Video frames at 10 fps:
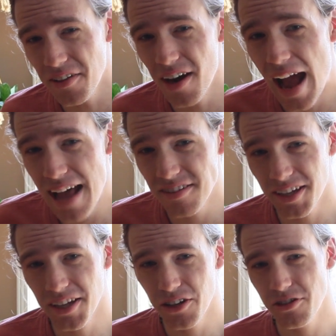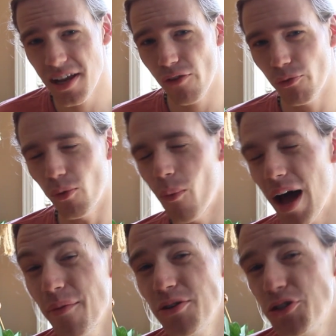there asking yourself, well,
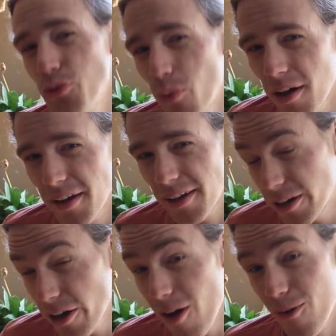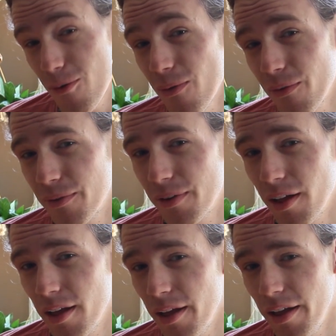why would you want to go
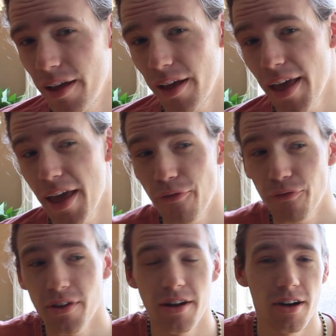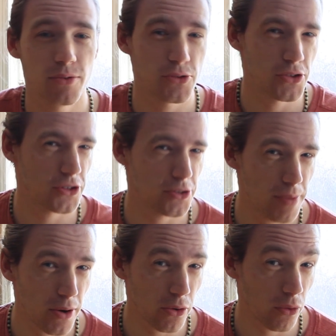if you don't
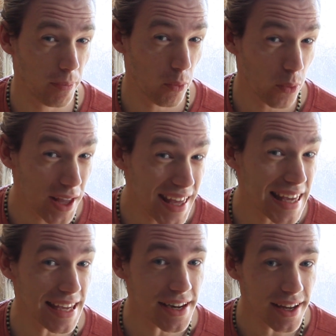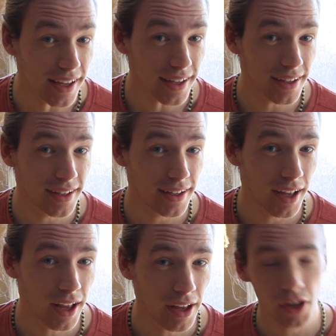smoke weed?
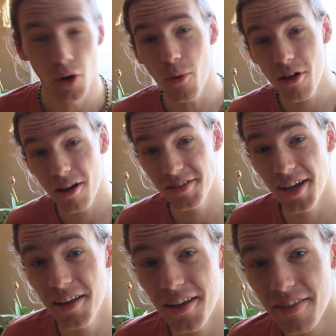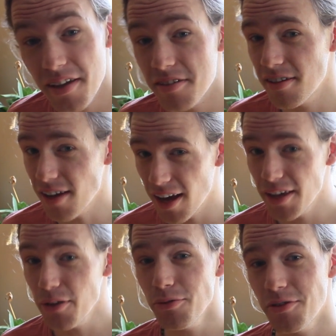Well, I'll tell you this, I
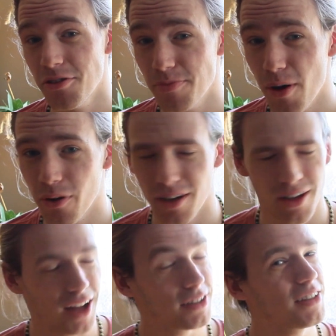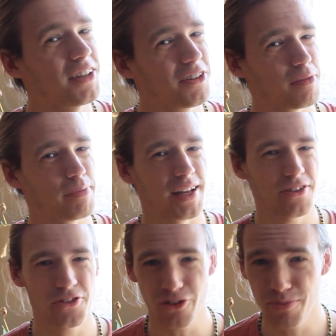used to smoke a little bit,
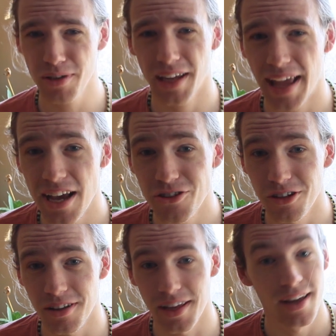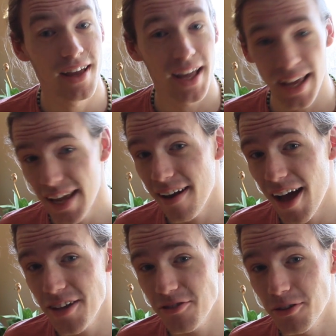super occasionally, in
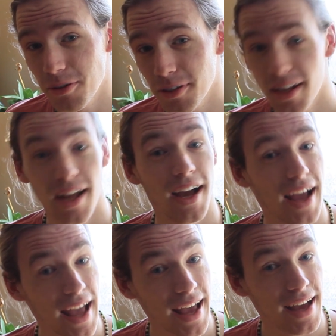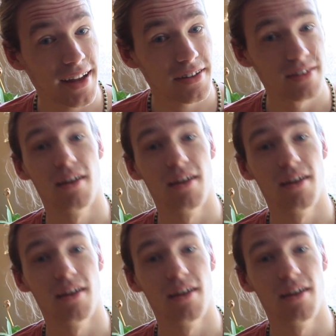high school, and